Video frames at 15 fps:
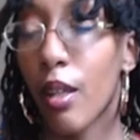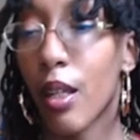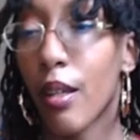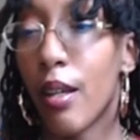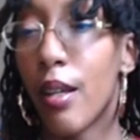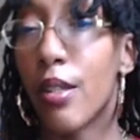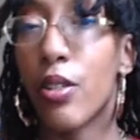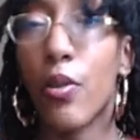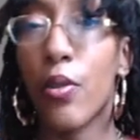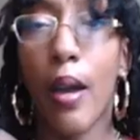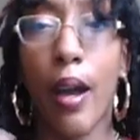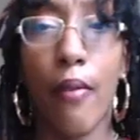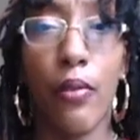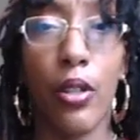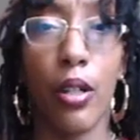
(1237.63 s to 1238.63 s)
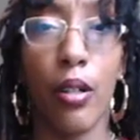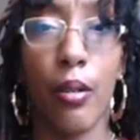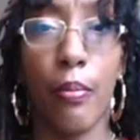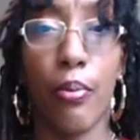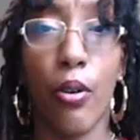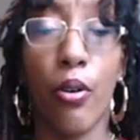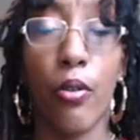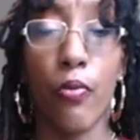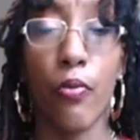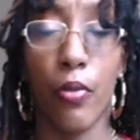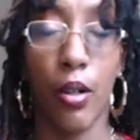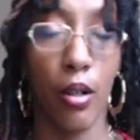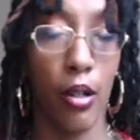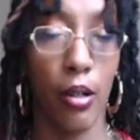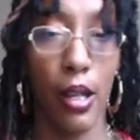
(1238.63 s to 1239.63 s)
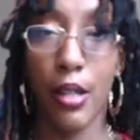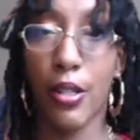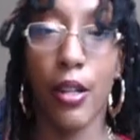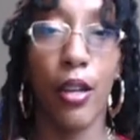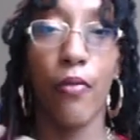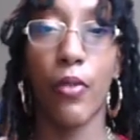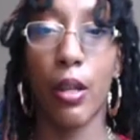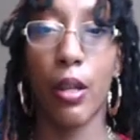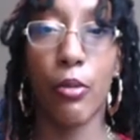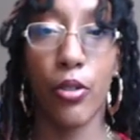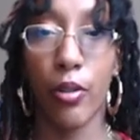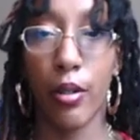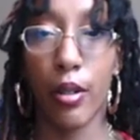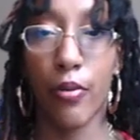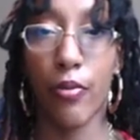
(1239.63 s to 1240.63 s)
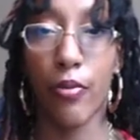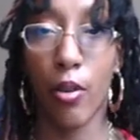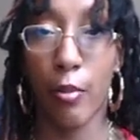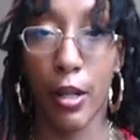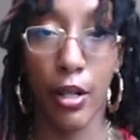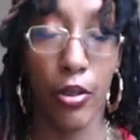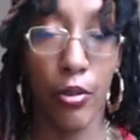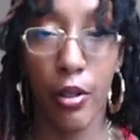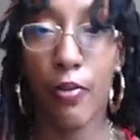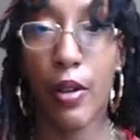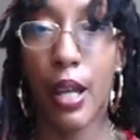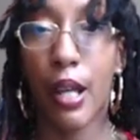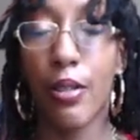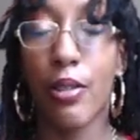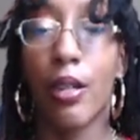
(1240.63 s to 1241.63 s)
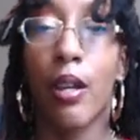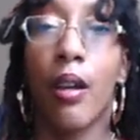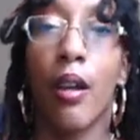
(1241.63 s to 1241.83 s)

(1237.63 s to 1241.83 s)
and you have the pro uh, anti-inflammatory omega-3 fats,